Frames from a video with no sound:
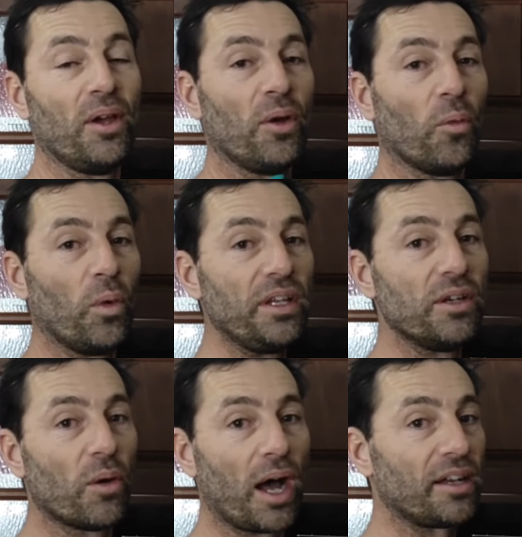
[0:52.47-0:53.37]
When you
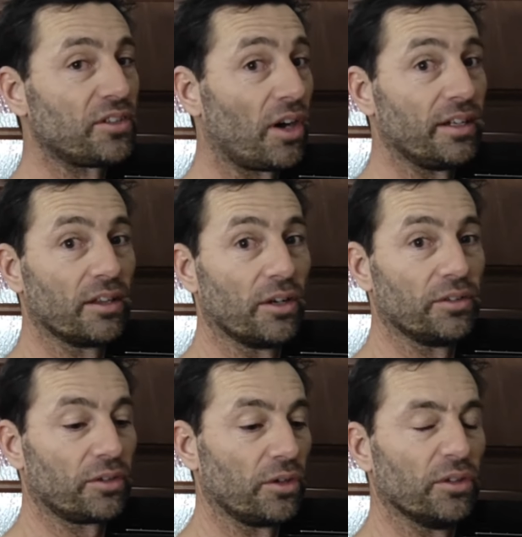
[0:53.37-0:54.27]
are tightening those
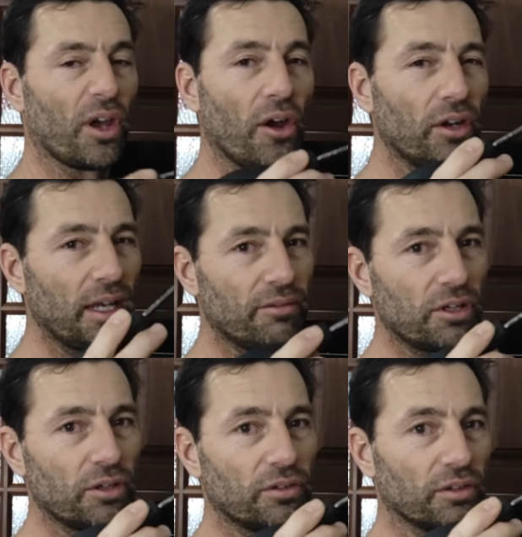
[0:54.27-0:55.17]
screws, only ever
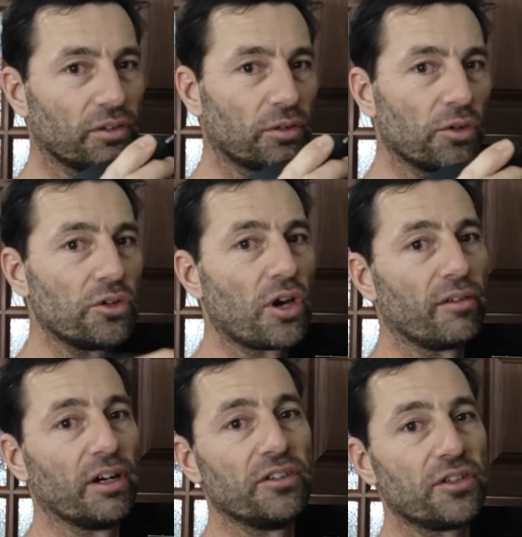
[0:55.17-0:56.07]
use a screwdriver,
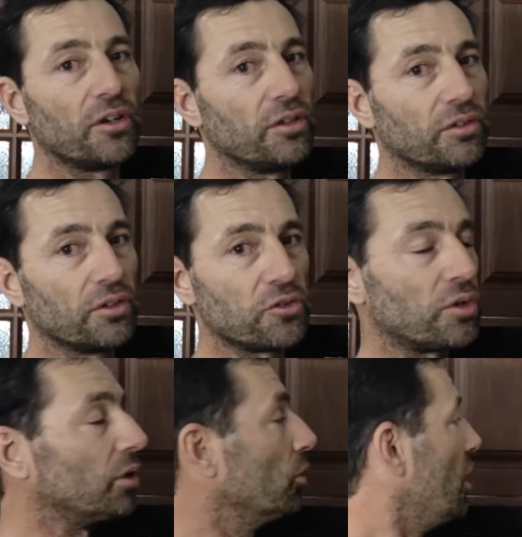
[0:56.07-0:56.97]
don't use a drill,
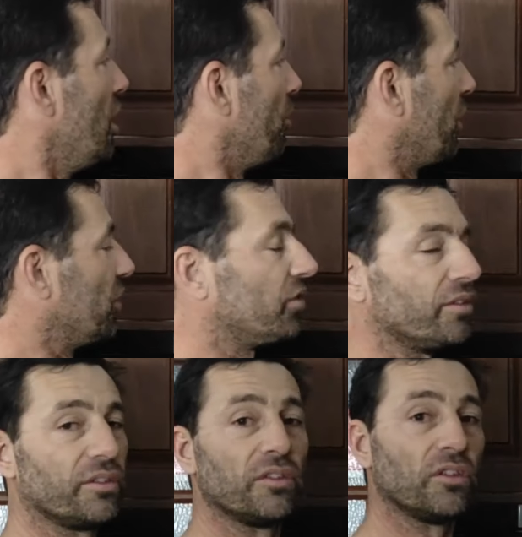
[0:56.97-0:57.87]
because it's
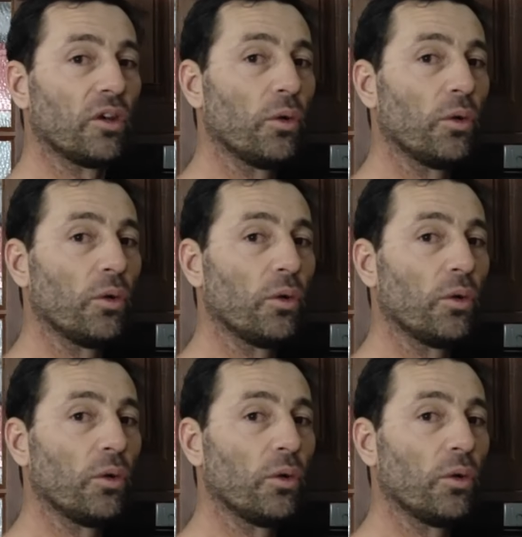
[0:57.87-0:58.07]
too